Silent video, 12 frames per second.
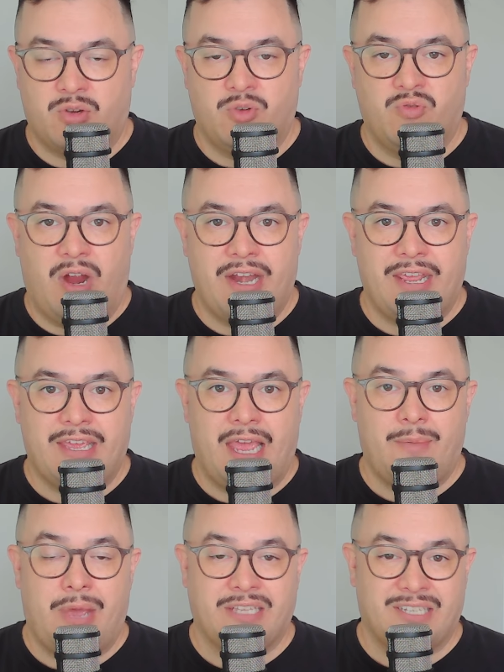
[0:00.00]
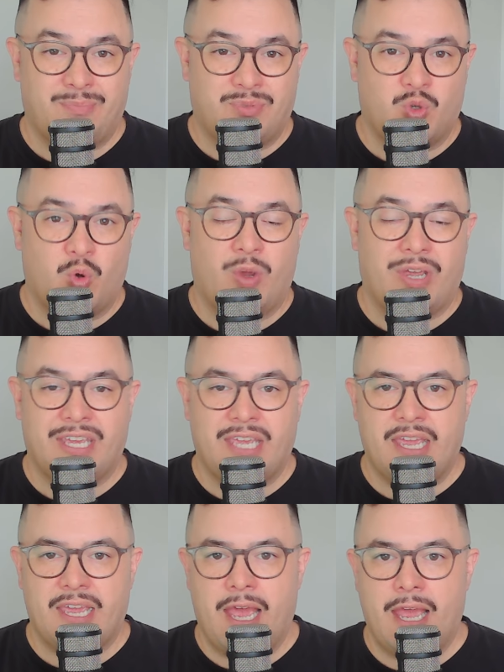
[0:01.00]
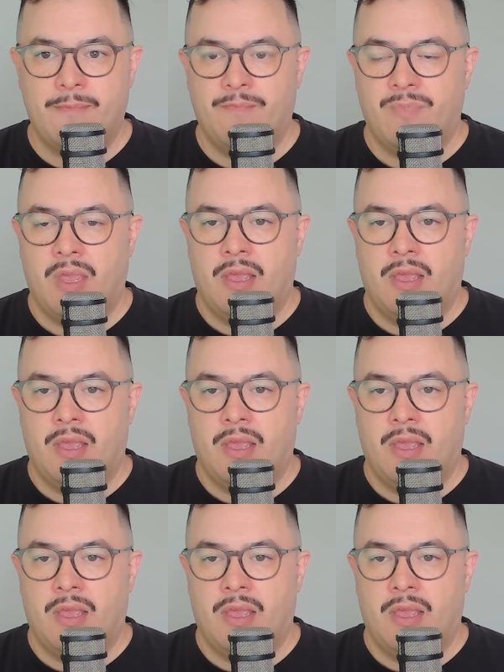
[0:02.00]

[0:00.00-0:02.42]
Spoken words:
good running game, has a short kicking game.